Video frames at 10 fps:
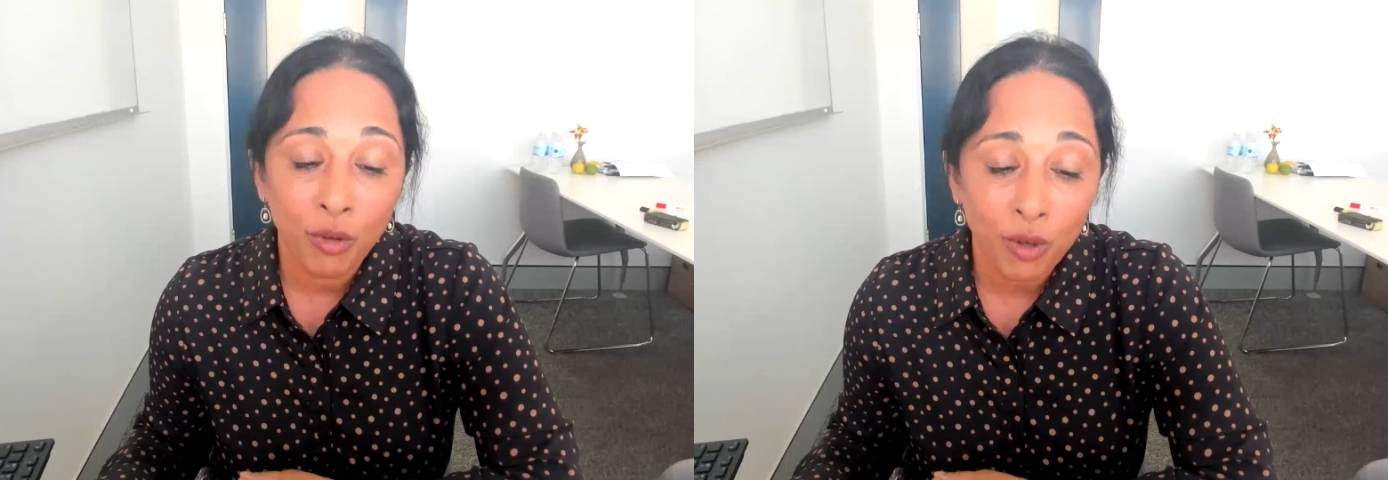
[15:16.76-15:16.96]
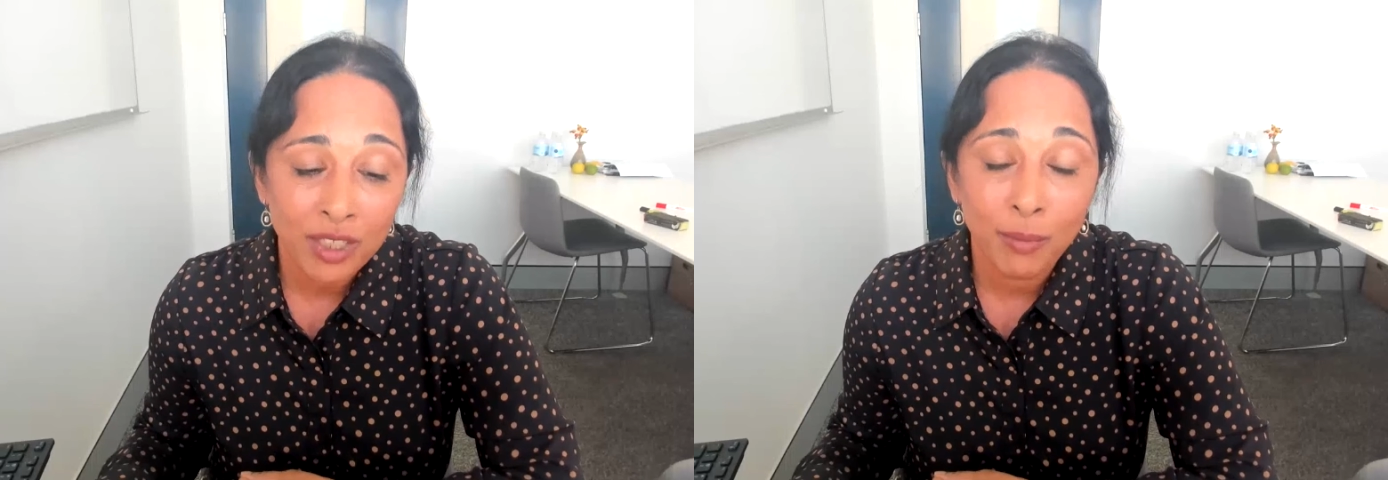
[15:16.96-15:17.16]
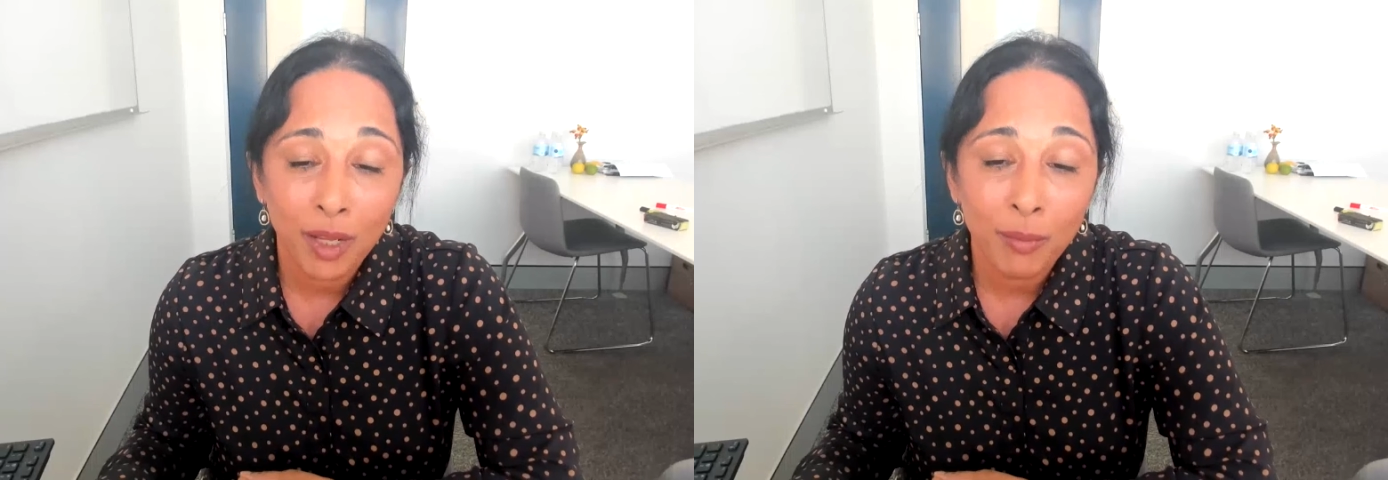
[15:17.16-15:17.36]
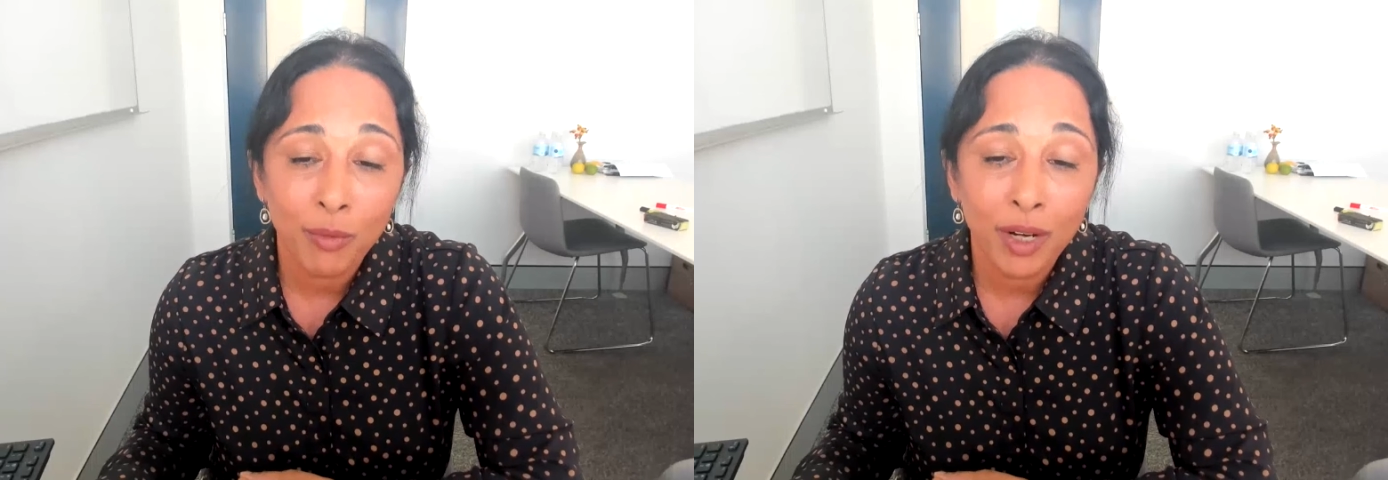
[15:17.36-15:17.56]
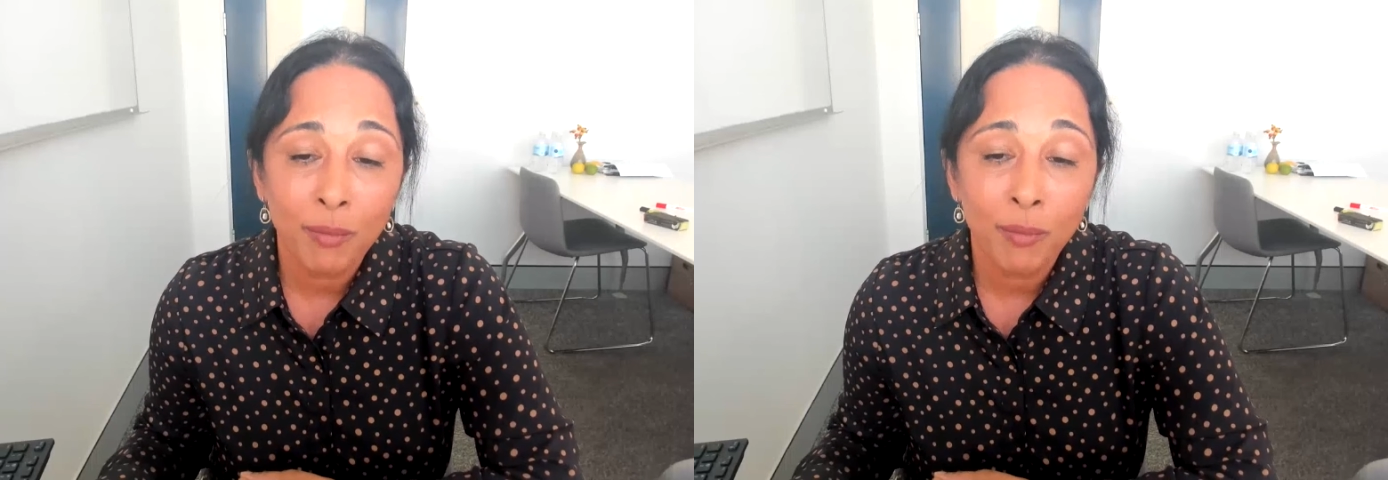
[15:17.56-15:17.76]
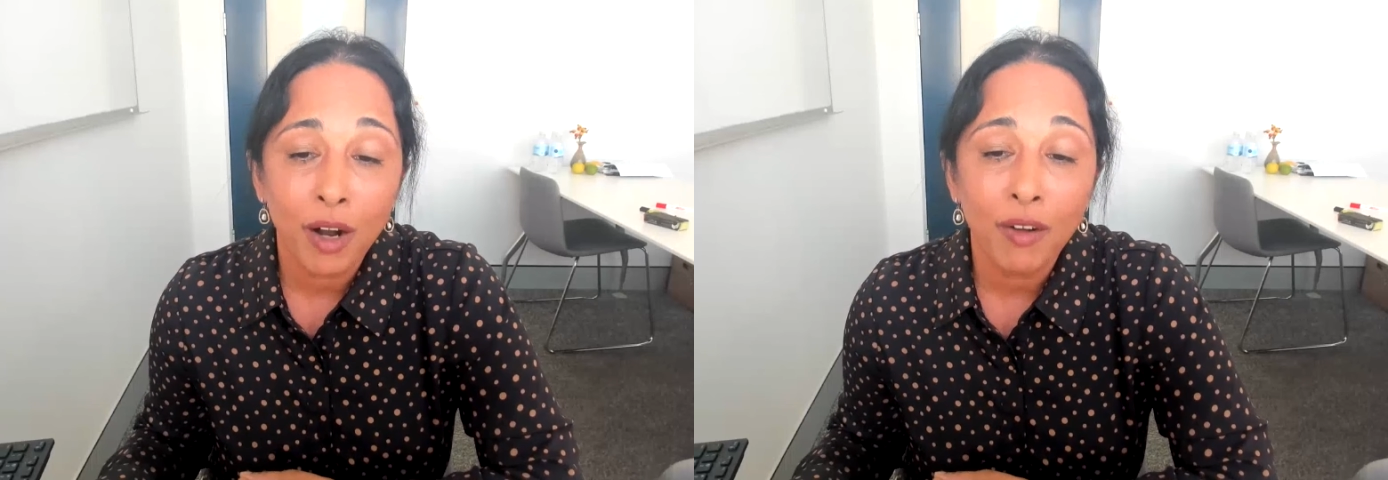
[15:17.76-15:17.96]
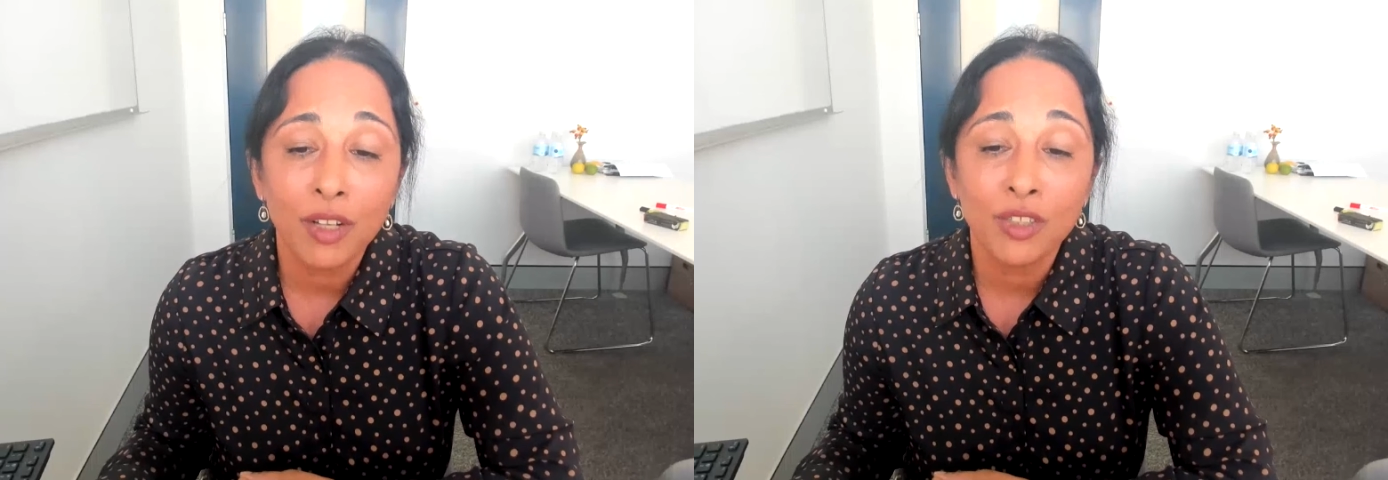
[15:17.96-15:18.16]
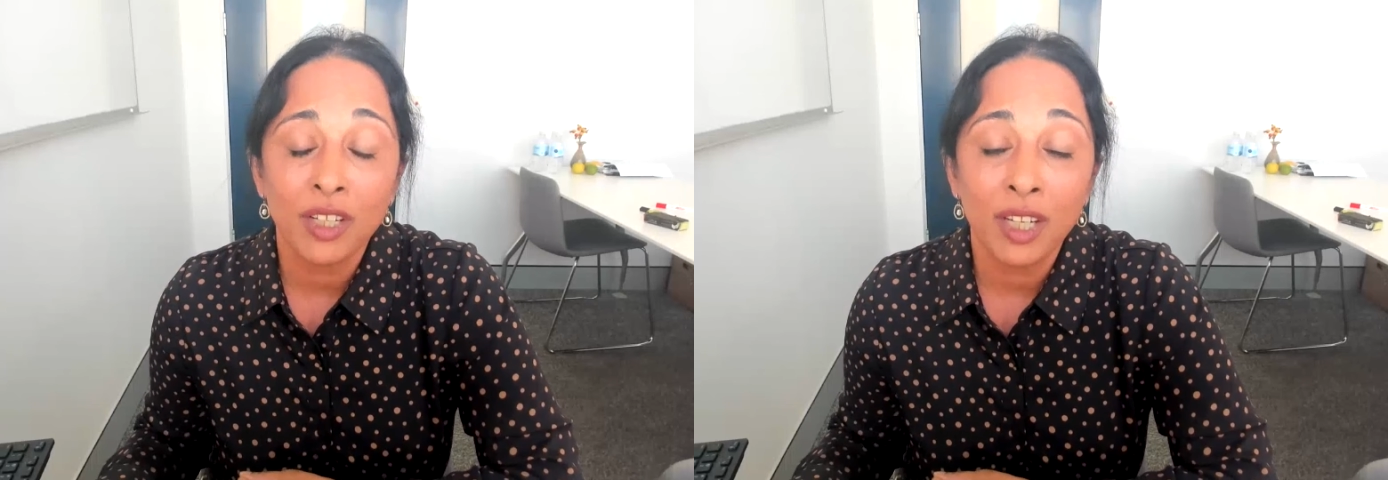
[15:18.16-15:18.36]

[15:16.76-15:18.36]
cross the blood-brain barrier to